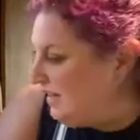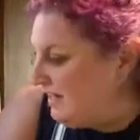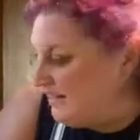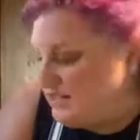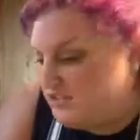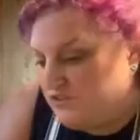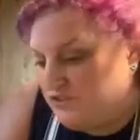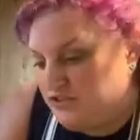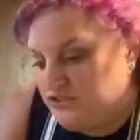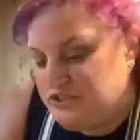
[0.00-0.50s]

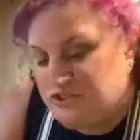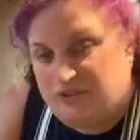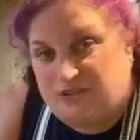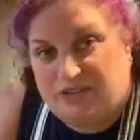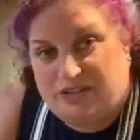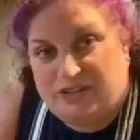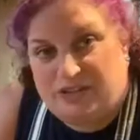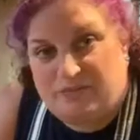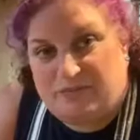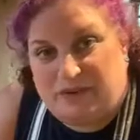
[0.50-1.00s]
Extra
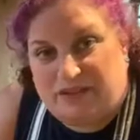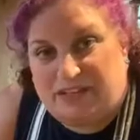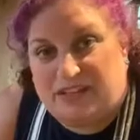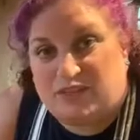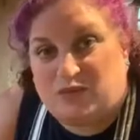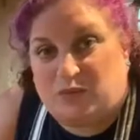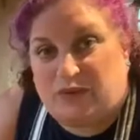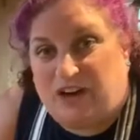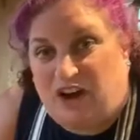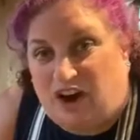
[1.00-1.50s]
Jewish,
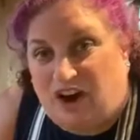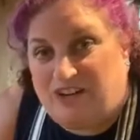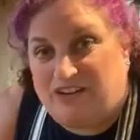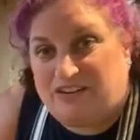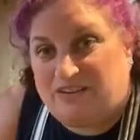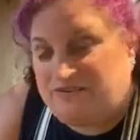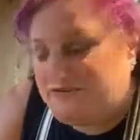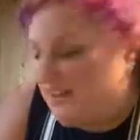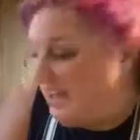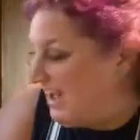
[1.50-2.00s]
because we are
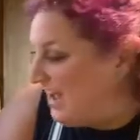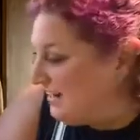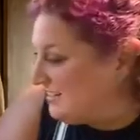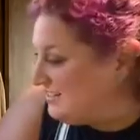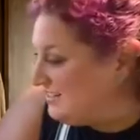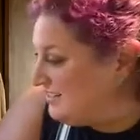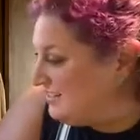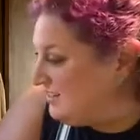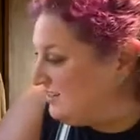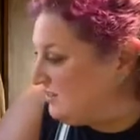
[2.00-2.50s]
in
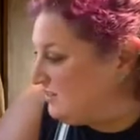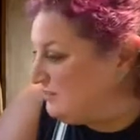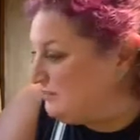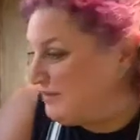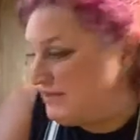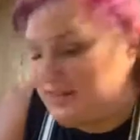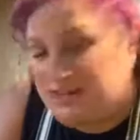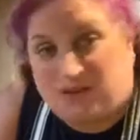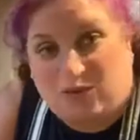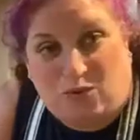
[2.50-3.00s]
fact
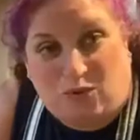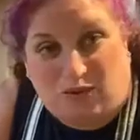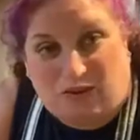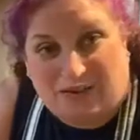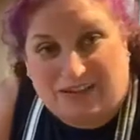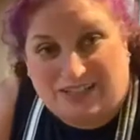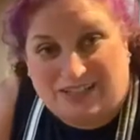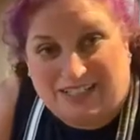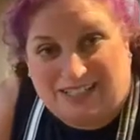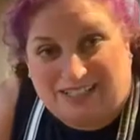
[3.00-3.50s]
being
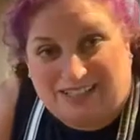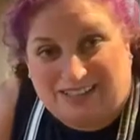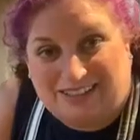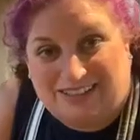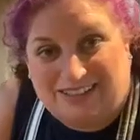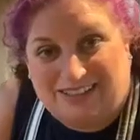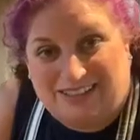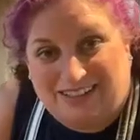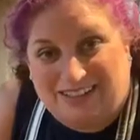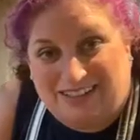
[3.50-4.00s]

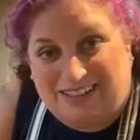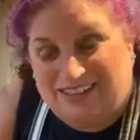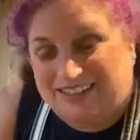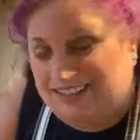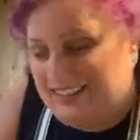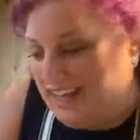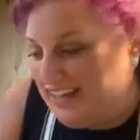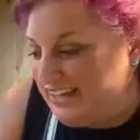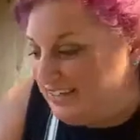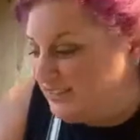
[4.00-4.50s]
quarantined
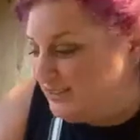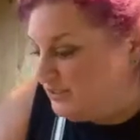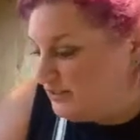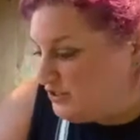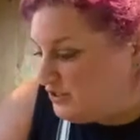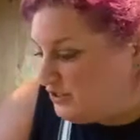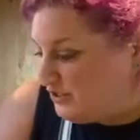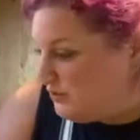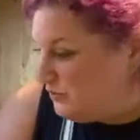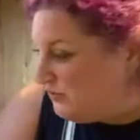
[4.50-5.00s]
like the
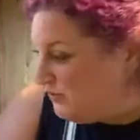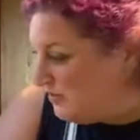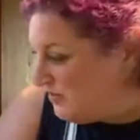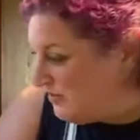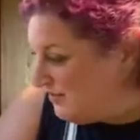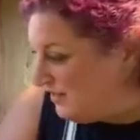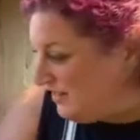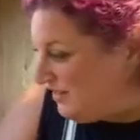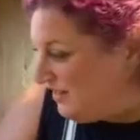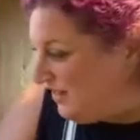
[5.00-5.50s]

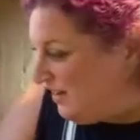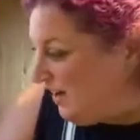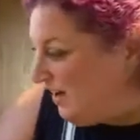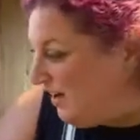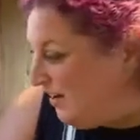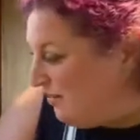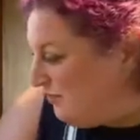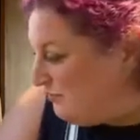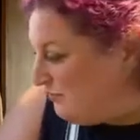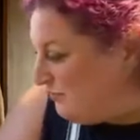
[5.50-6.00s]
Jews
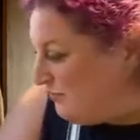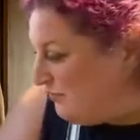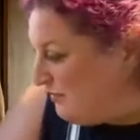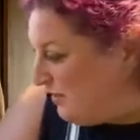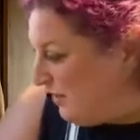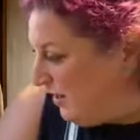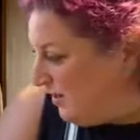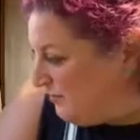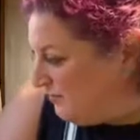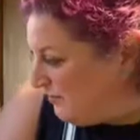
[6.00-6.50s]
of
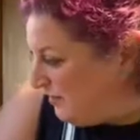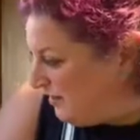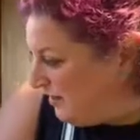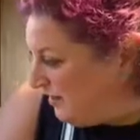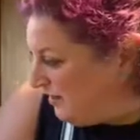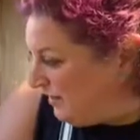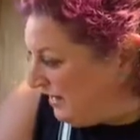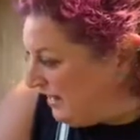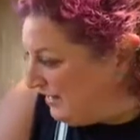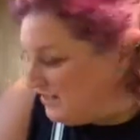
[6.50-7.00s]

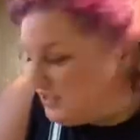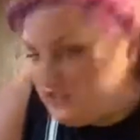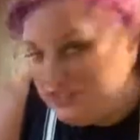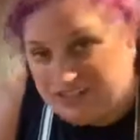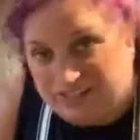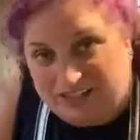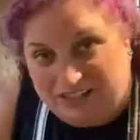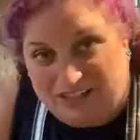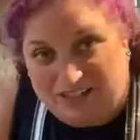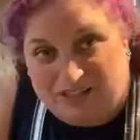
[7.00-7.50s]

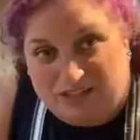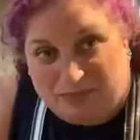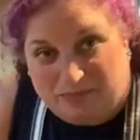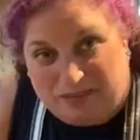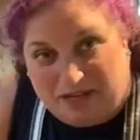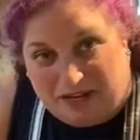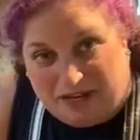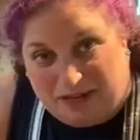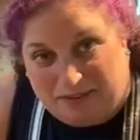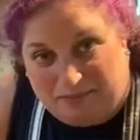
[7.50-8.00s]
ancient Egypt
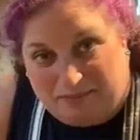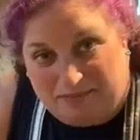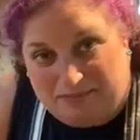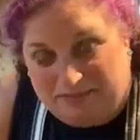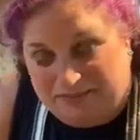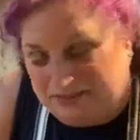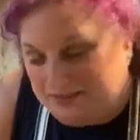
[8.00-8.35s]
time.